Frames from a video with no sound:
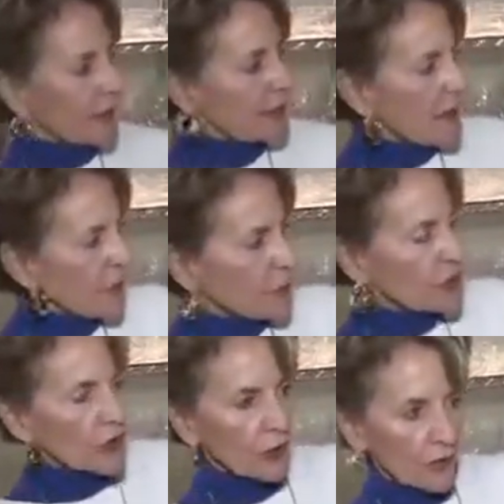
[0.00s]
And I'd love to
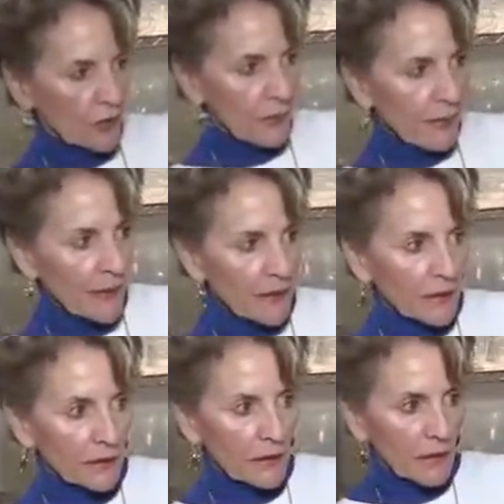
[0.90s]
show you this
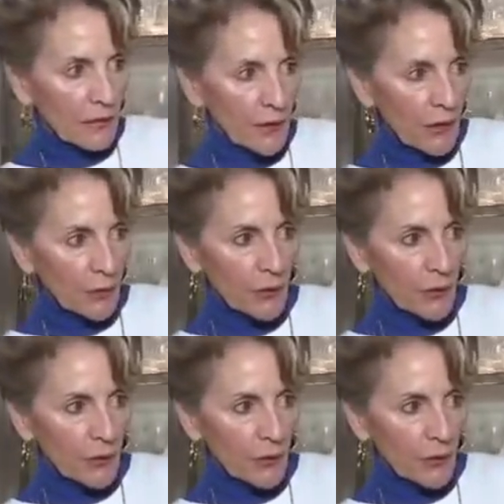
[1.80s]
mannequin over here.